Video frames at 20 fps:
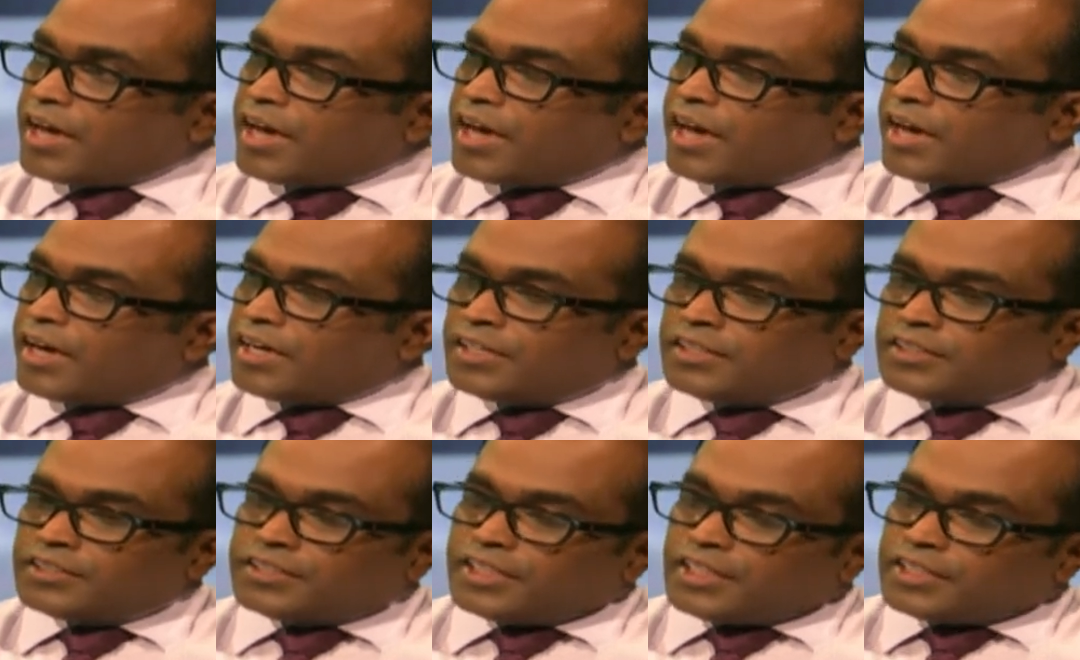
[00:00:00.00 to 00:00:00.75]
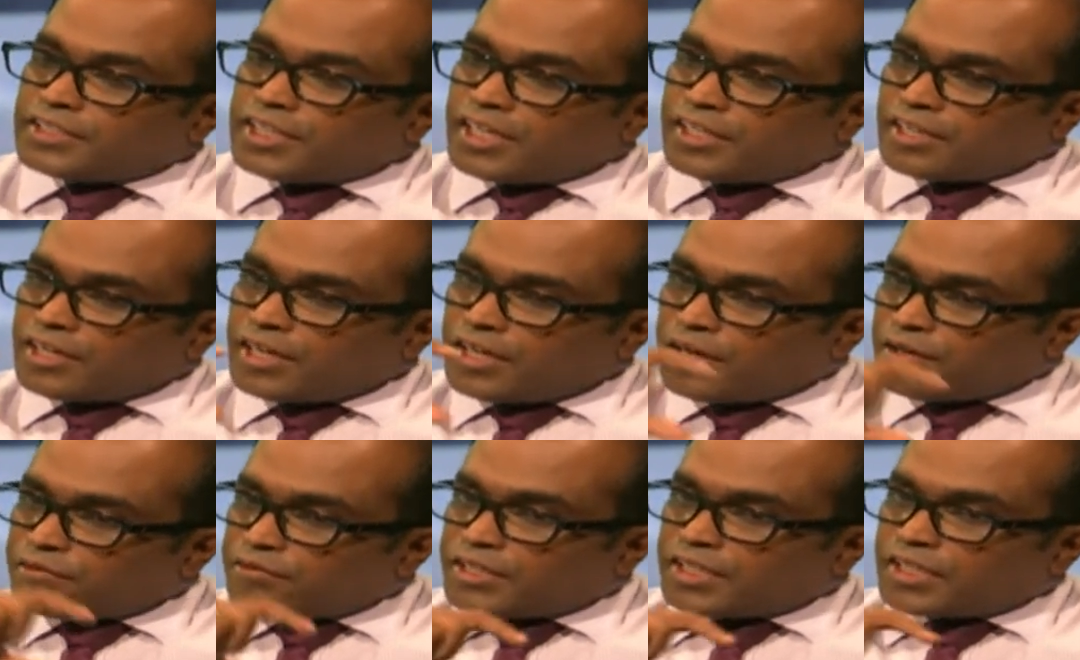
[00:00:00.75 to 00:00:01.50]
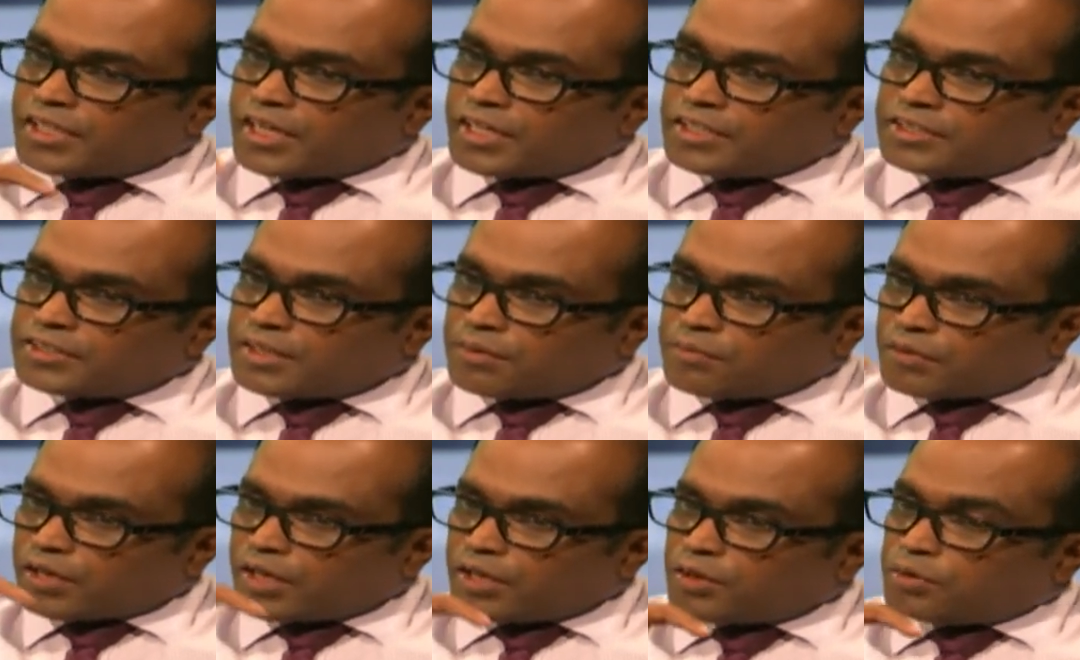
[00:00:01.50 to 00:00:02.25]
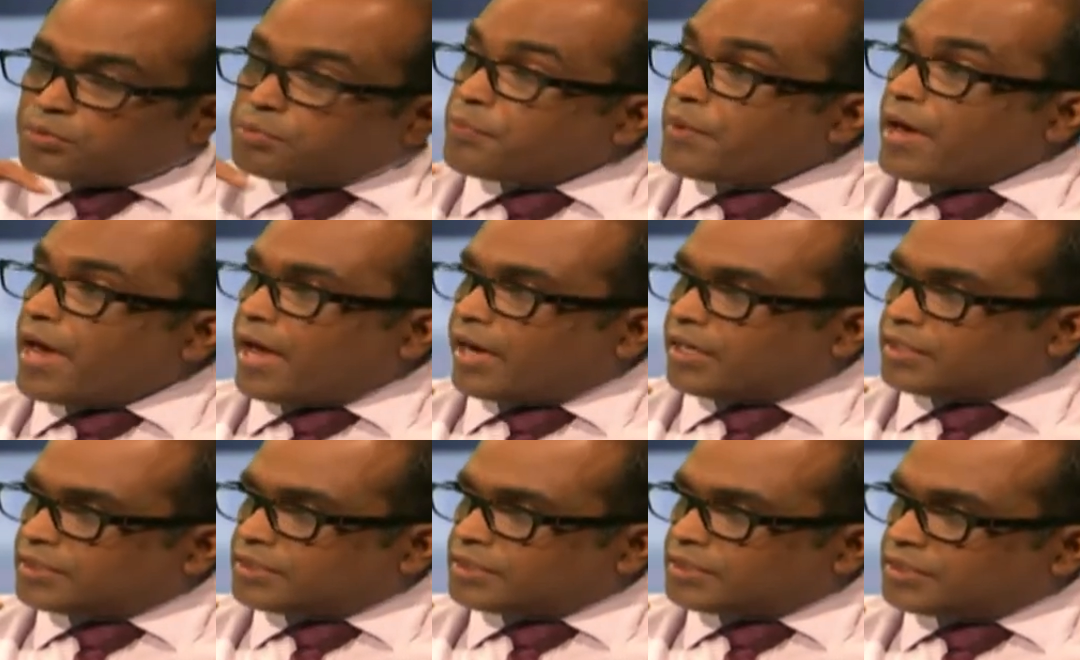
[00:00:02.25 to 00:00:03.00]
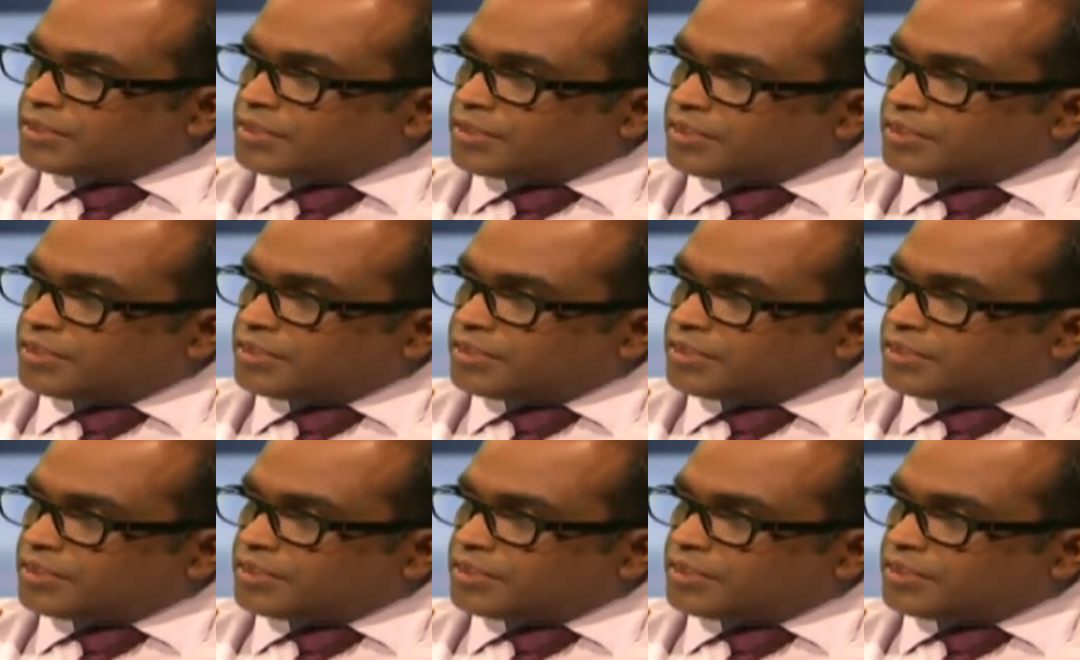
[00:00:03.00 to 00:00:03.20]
and then we get some kind of bands